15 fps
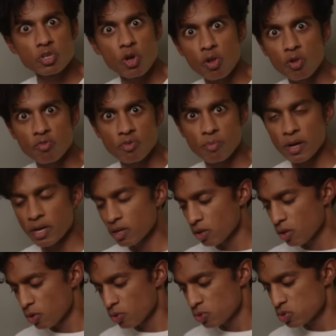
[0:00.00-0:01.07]
all over my
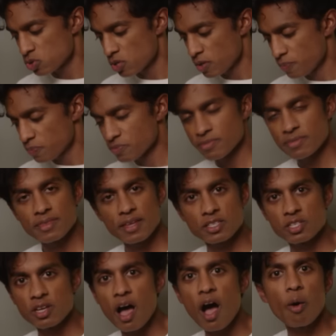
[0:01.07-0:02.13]
clothes.
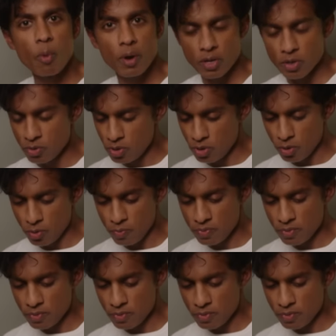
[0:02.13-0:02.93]
That's not what you do.